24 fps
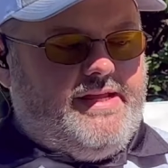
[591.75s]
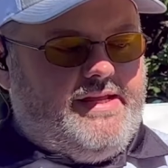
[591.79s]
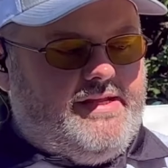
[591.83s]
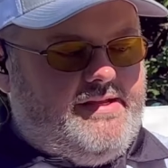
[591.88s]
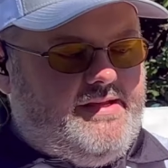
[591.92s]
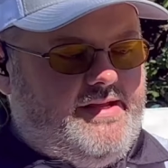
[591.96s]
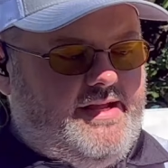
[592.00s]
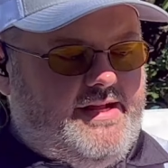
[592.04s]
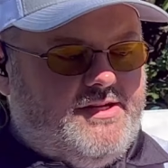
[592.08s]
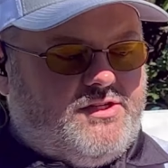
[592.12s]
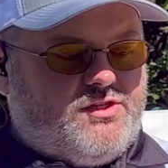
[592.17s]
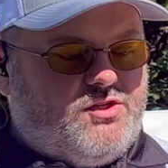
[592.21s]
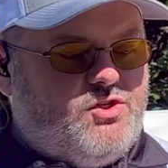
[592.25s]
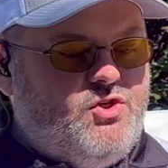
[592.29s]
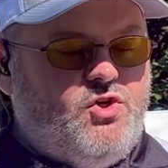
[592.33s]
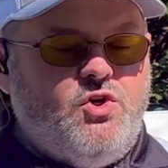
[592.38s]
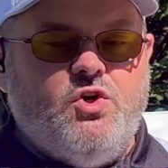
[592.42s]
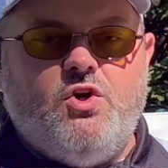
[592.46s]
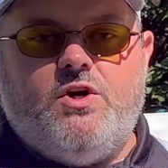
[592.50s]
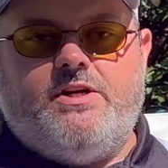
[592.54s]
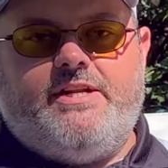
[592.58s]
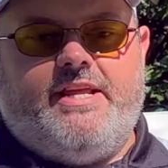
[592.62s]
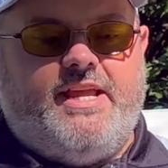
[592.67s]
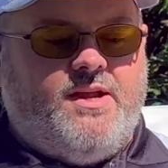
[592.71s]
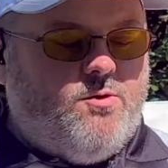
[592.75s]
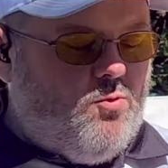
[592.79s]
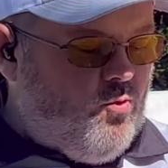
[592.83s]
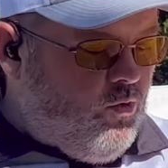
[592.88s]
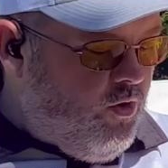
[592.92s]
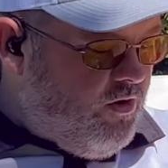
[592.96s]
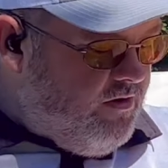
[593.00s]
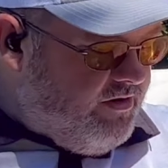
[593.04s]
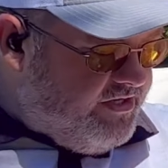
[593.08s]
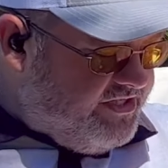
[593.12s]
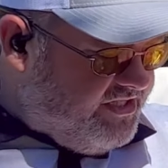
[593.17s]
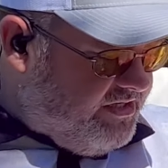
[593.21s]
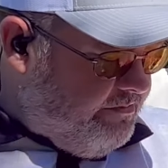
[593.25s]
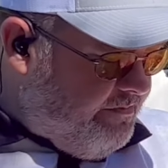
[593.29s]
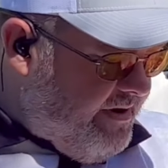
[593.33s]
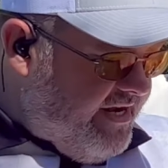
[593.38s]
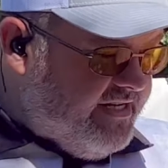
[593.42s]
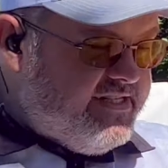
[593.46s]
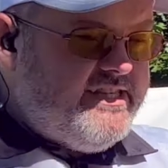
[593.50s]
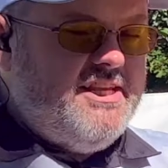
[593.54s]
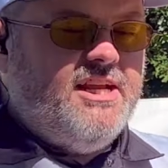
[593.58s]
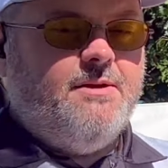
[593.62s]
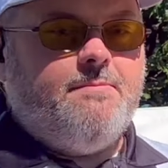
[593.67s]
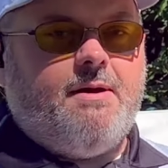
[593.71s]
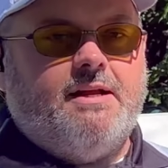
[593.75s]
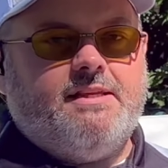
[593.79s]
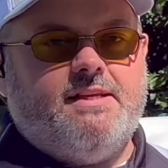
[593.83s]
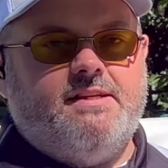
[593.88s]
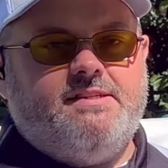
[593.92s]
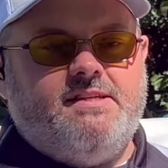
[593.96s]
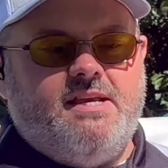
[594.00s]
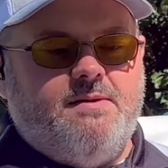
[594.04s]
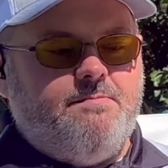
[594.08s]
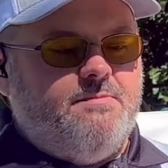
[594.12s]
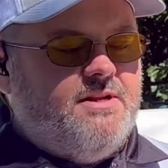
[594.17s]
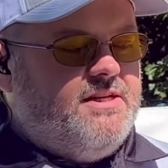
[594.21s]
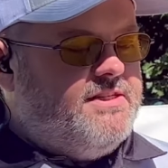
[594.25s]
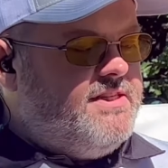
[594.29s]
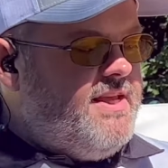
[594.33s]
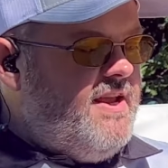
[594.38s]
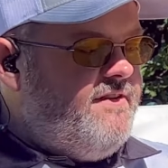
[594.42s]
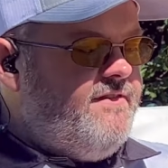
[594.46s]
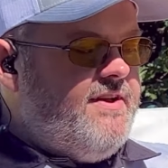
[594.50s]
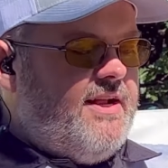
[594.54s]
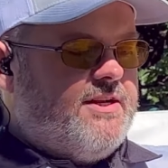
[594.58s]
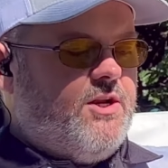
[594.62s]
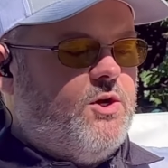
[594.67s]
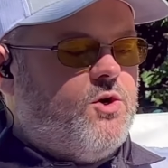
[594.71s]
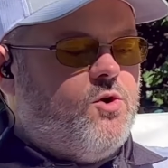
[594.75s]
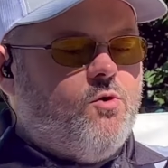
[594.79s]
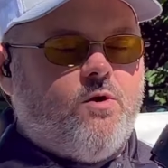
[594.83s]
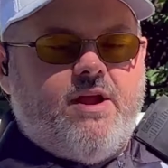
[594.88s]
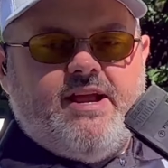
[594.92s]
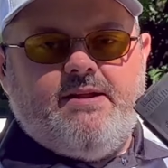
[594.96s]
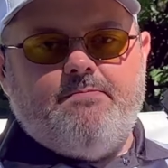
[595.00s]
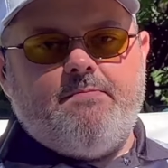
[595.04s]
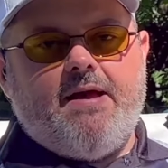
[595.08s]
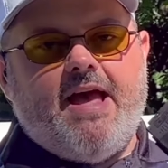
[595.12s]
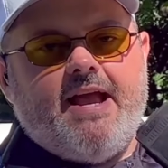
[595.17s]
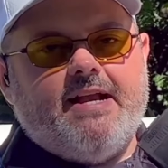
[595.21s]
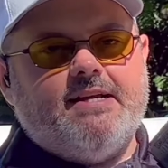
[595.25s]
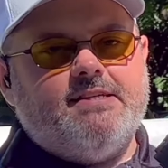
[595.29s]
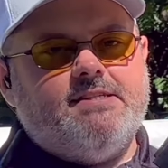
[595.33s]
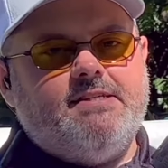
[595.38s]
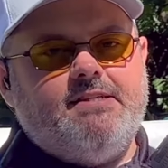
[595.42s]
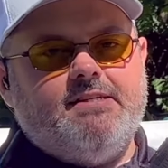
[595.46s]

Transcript: It's good. It works. The best thing about the Tippmann is they've got a great magazine